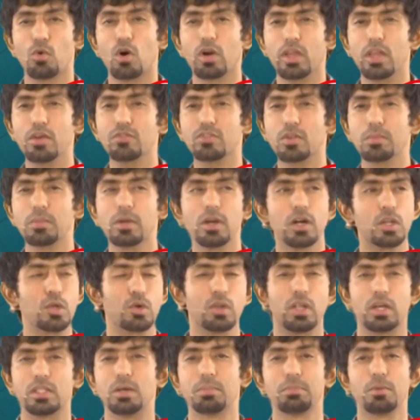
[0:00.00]
you're walking from here
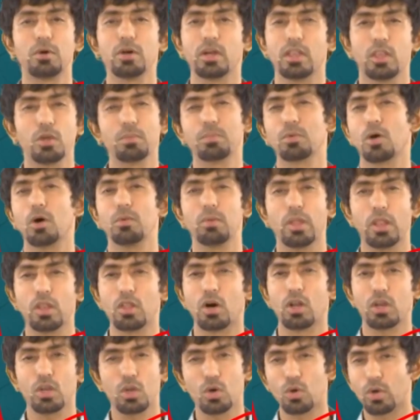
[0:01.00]
to another point, you're probably
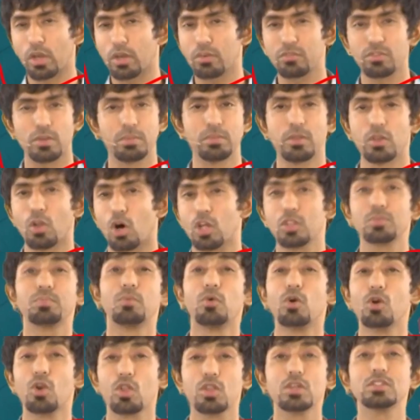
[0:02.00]
not going from the North
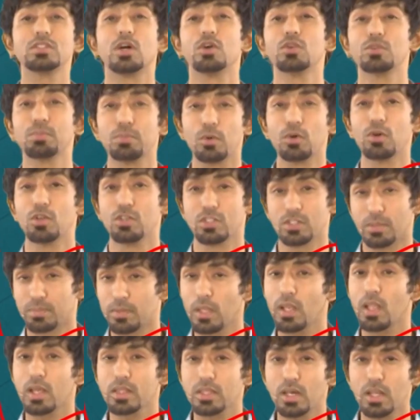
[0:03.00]
Pole to the South Pole or
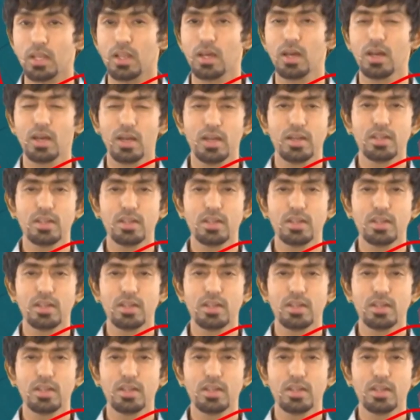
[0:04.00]
something like that.